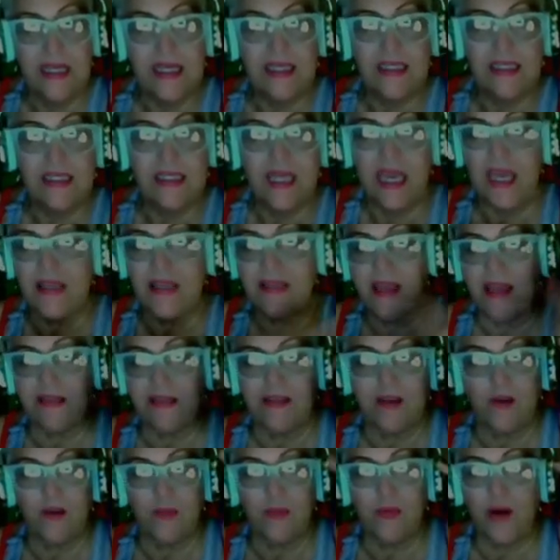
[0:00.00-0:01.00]
their
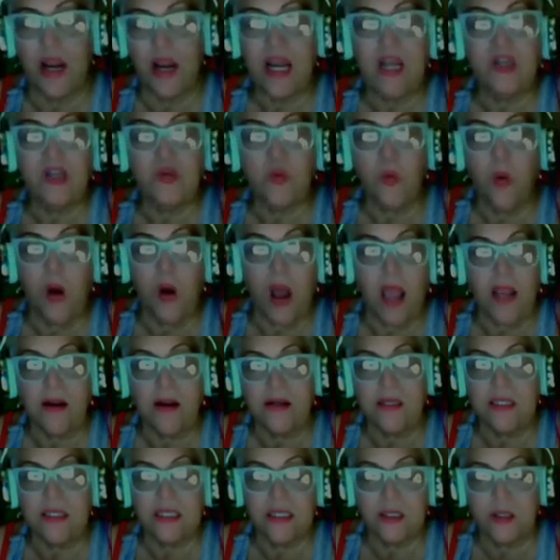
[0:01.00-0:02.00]
brain is
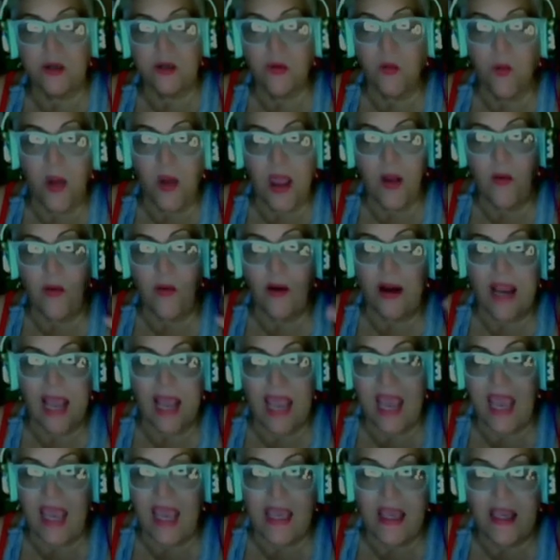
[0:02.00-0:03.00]
wired a certain way where,
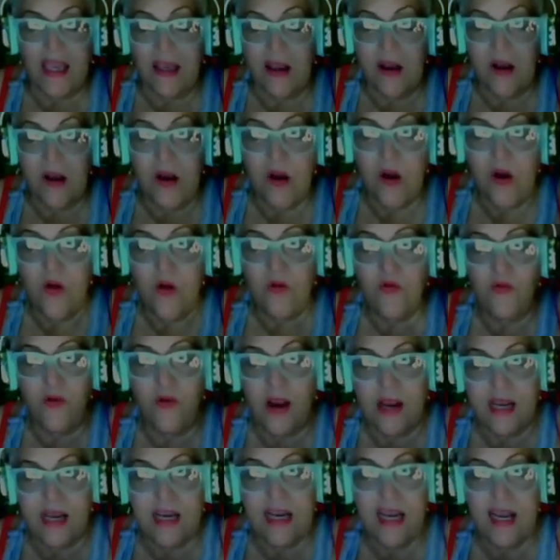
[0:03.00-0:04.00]
hey,
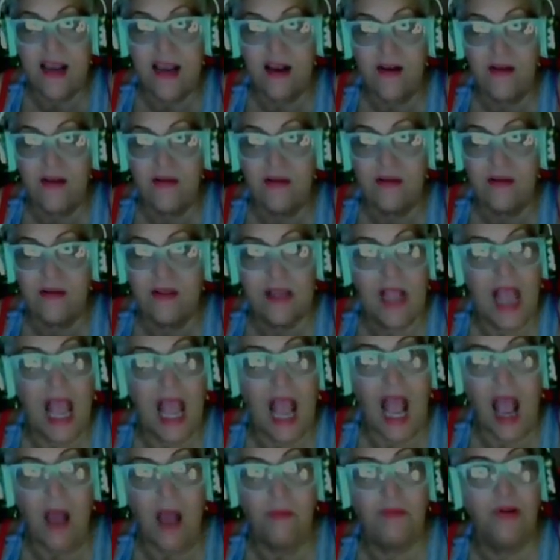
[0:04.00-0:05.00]
right now
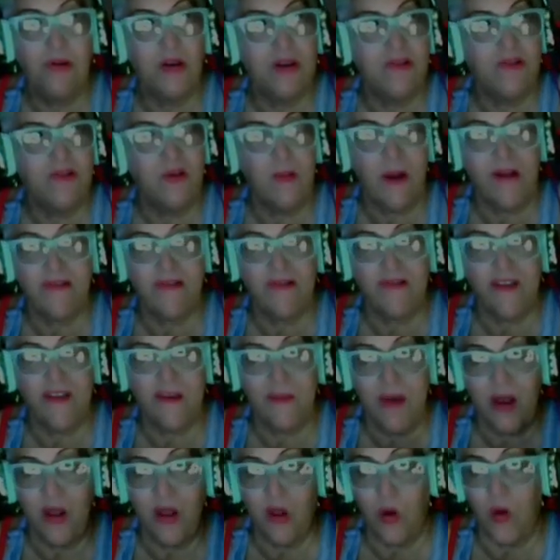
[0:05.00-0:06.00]
I'm looking for my
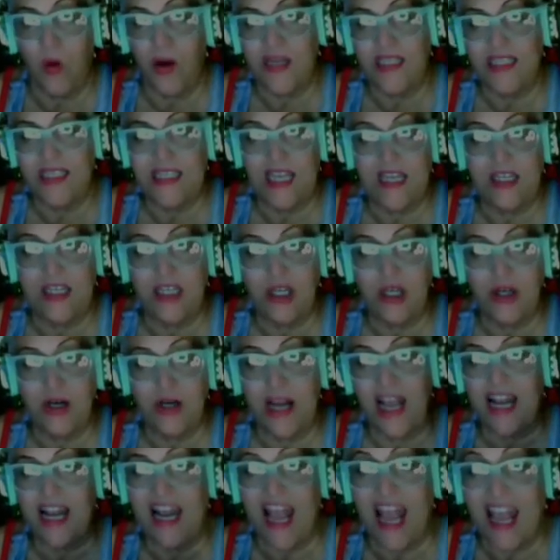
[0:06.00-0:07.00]
female, or I sent her,
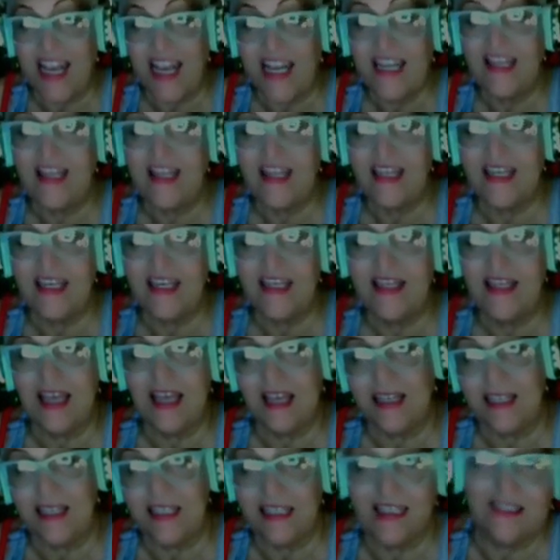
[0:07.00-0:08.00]
and anything
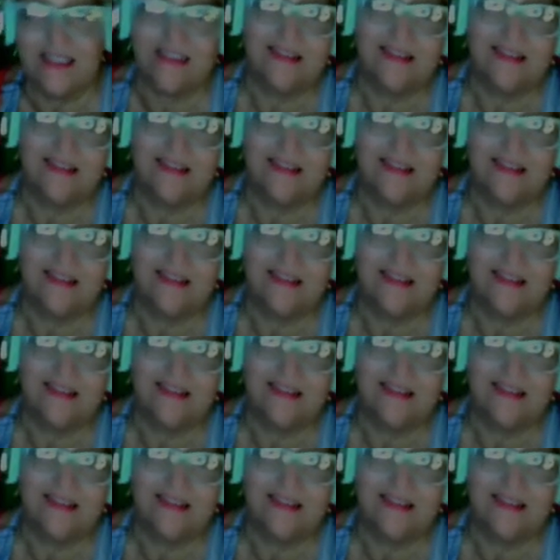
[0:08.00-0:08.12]
that is